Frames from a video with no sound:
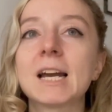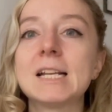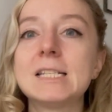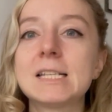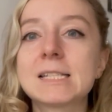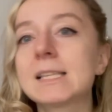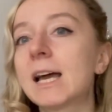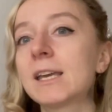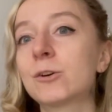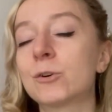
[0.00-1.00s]
a
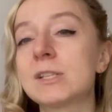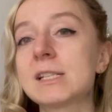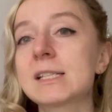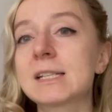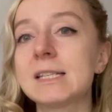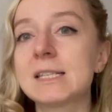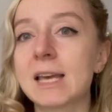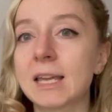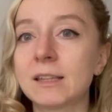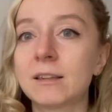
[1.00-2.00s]
dislike or
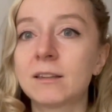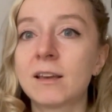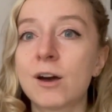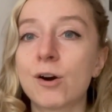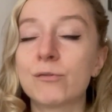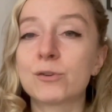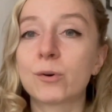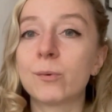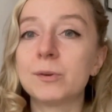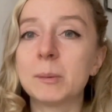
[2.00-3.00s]
discontent of
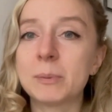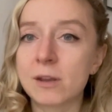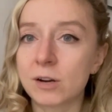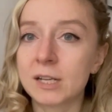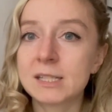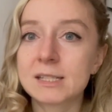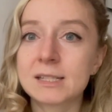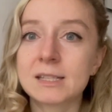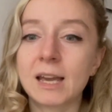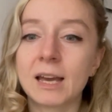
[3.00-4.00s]
your own
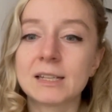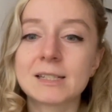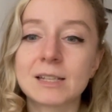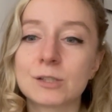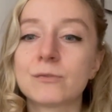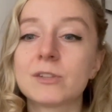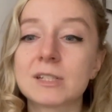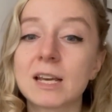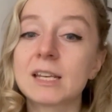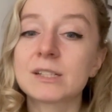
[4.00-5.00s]
appearance and a sense of
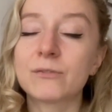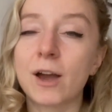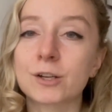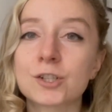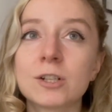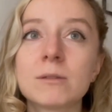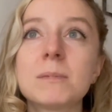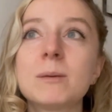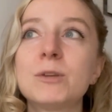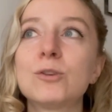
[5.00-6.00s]
dissatisfaction.
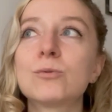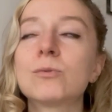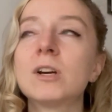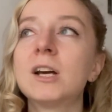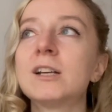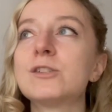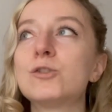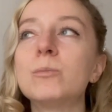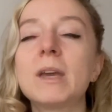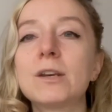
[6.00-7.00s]
Maybe you
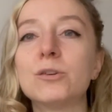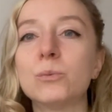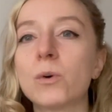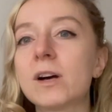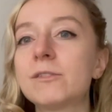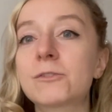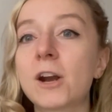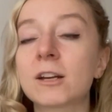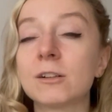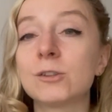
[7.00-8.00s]
zoom in on one
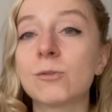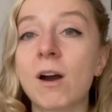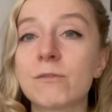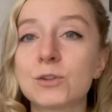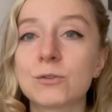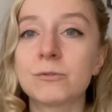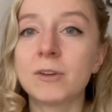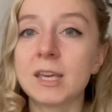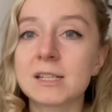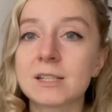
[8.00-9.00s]
freckle you have on your
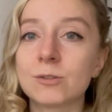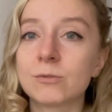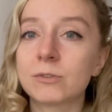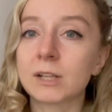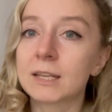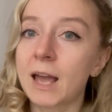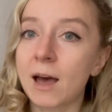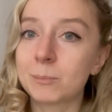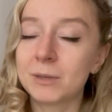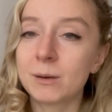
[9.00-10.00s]
face and you feel
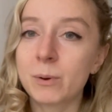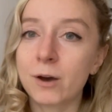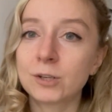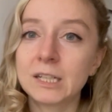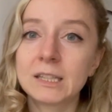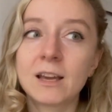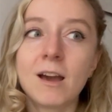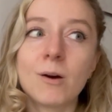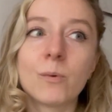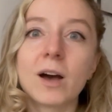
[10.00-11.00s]
unhappy about it,
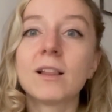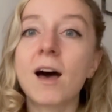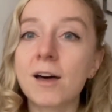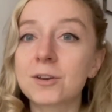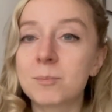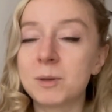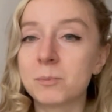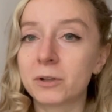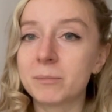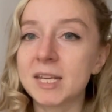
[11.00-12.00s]
while other
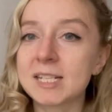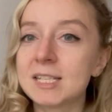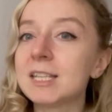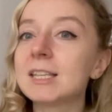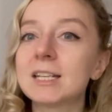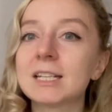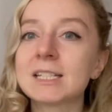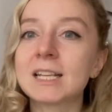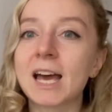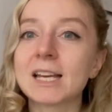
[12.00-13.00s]
people may see
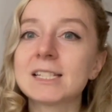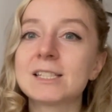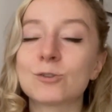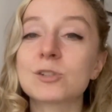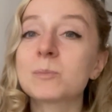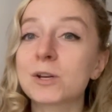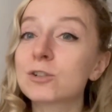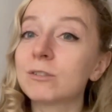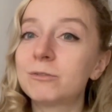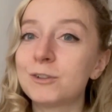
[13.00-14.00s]
this as your
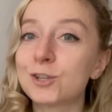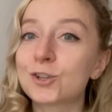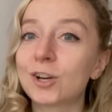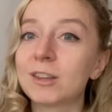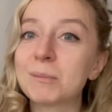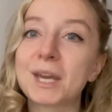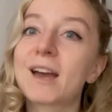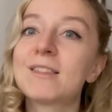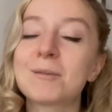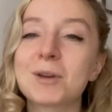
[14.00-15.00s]
special feature and
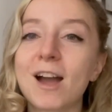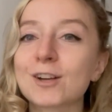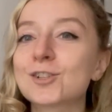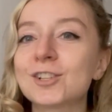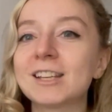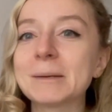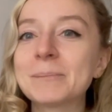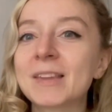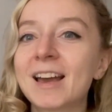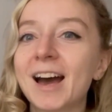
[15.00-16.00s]
they may actually
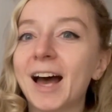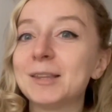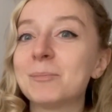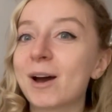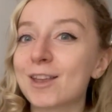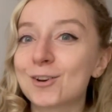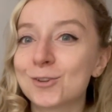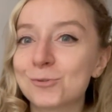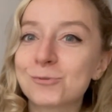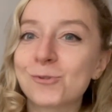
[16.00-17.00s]
admire
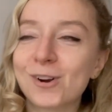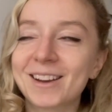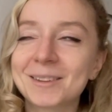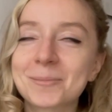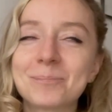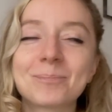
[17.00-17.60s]
you for it.